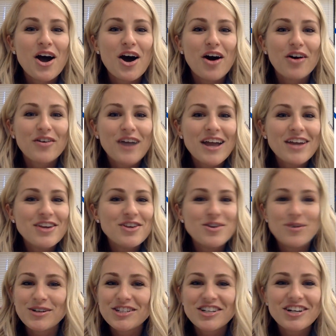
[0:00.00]
All right,
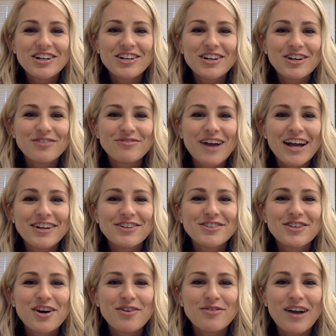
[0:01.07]
your turn. Writers go